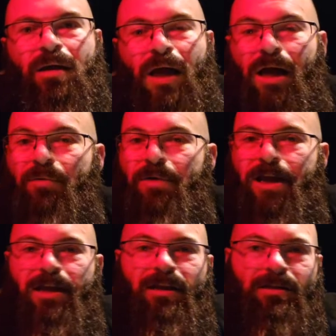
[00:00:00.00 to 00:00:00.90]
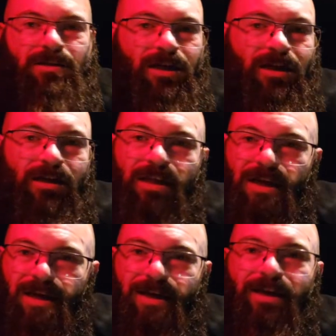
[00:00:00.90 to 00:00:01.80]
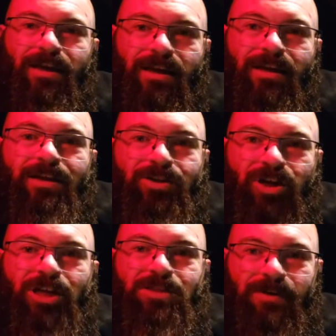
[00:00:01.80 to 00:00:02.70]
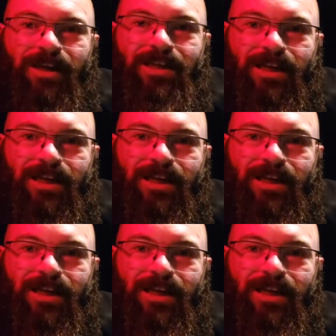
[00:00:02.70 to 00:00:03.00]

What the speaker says: Oh, man, Doug. Trust me, it